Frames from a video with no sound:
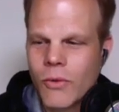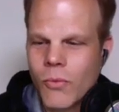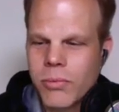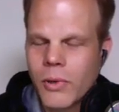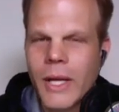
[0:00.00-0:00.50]

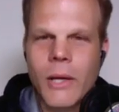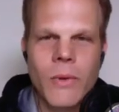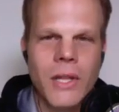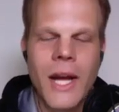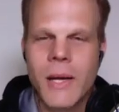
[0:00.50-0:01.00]
playing
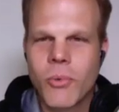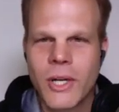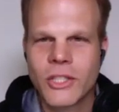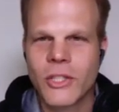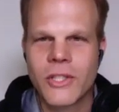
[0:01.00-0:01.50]
with line
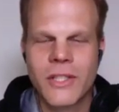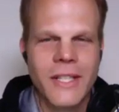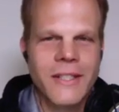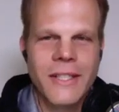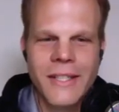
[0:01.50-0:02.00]
pressures and
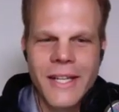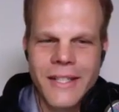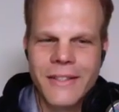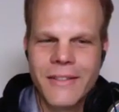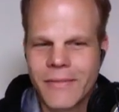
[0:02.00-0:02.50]
things like
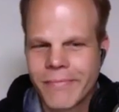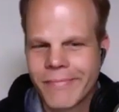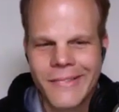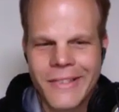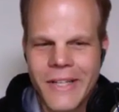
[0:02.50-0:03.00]
that,
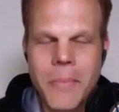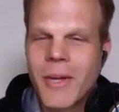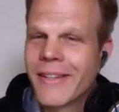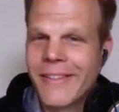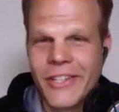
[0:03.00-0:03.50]
I'm
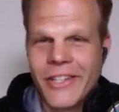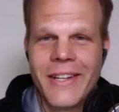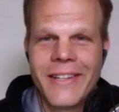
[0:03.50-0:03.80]
not there yet.